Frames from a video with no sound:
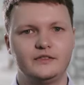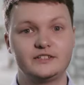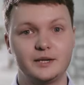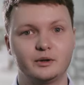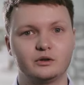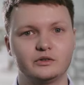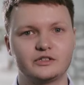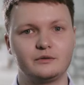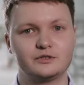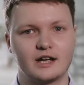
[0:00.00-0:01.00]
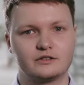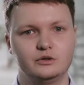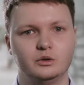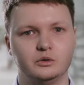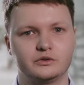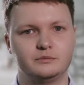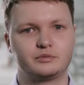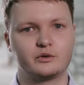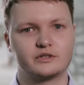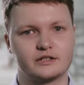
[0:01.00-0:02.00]
The typical self-check tools and
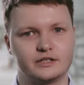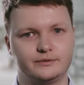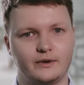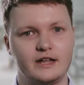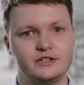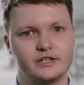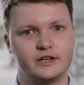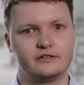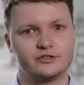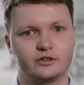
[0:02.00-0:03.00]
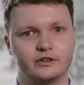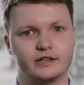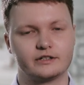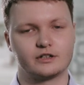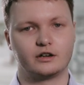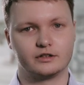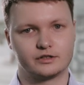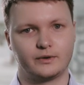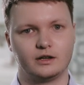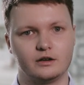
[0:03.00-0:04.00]
processes for engineering drawings are
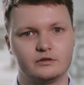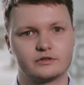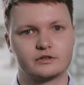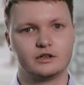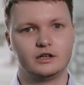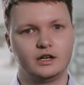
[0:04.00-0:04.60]
as follows.